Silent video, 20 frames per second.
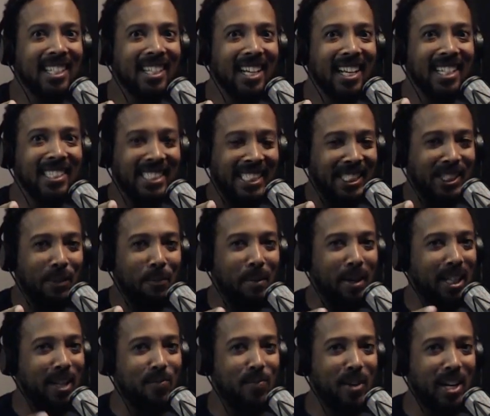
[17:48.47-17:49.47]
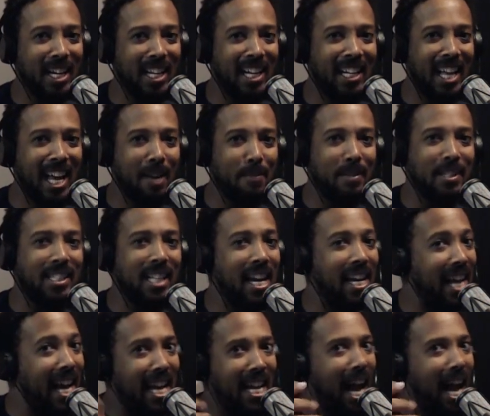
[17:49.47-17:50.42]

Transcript: It's just the motherfucker that like me saying that,